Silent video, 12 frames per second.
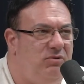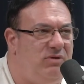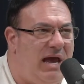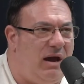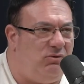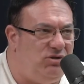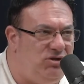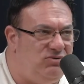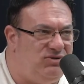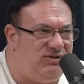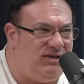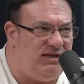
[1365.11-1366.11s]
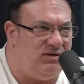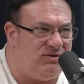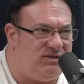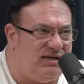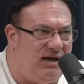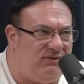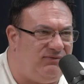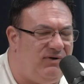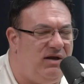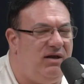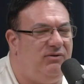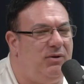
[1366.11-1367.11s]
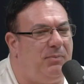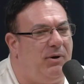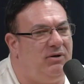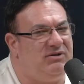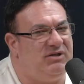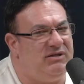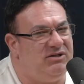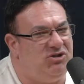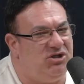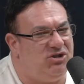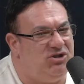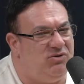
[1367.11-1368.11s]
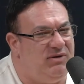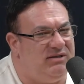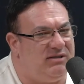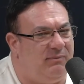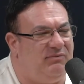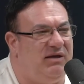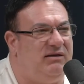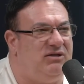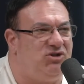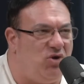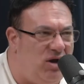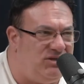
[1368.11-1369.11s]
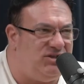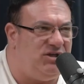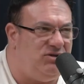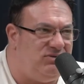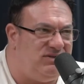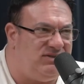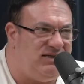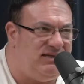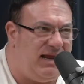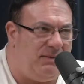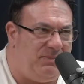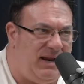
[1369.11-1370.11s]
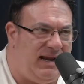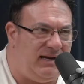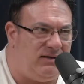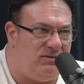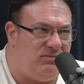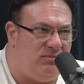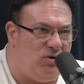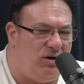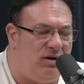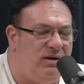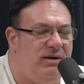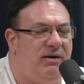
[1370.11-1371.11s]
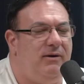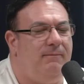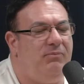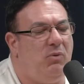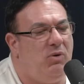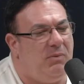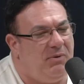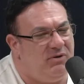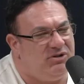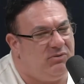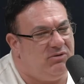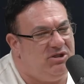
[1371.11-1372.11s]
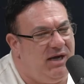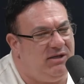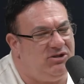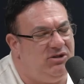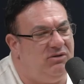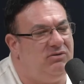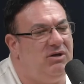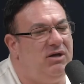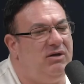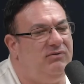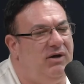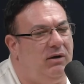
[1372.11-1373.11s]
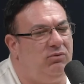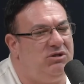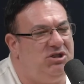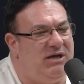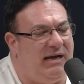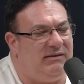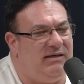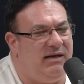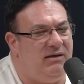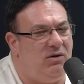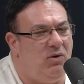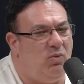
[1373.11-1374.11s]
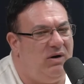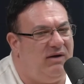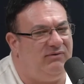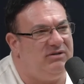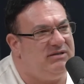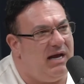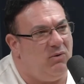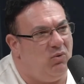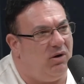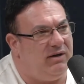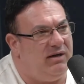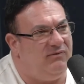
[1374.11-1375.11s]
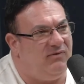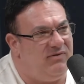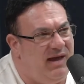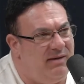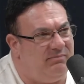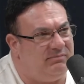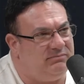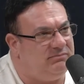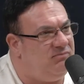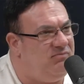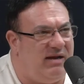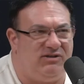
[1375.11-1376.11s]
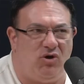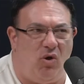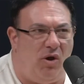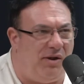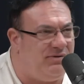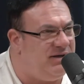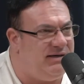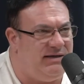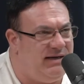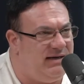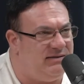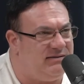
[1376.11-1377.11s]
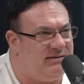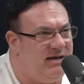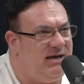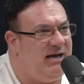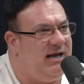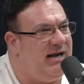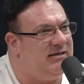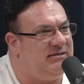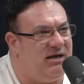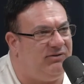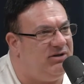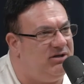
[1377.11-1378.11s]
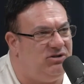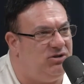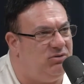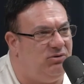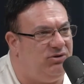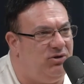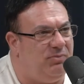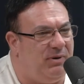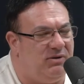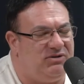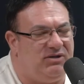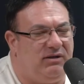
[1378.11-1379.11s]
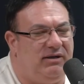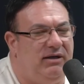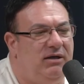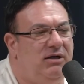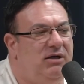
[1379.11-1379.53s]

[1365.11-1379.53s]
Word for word: how you see yourself. The person is just doing something that's causing you to see that pain more. When a person rejects you, they're rejecting whatever's not working for them. That's all that it is. It has nothing to do with you personally.